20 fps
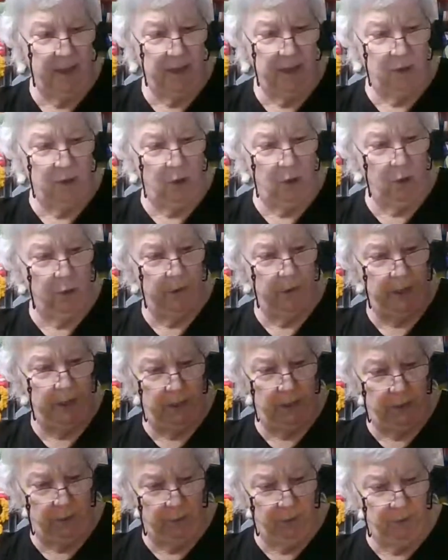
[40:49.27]
I had
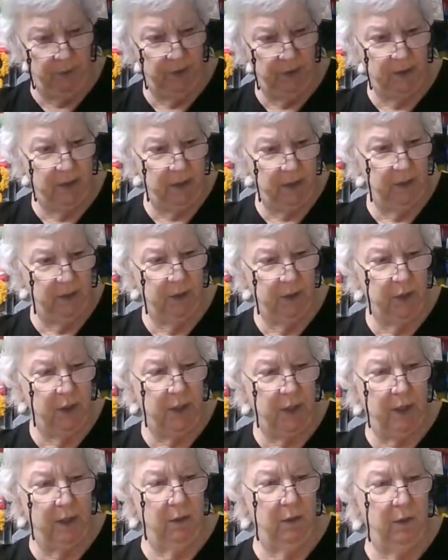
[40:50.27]
already used this
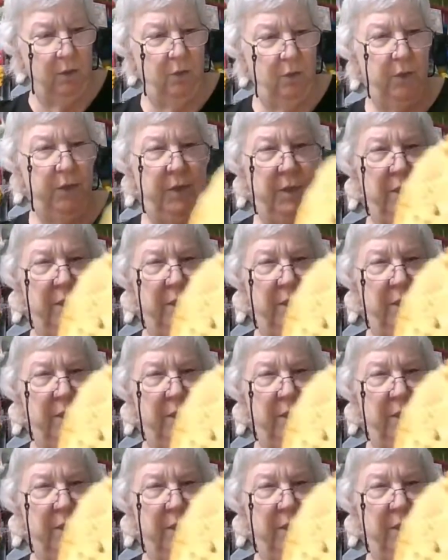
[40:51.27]
yellow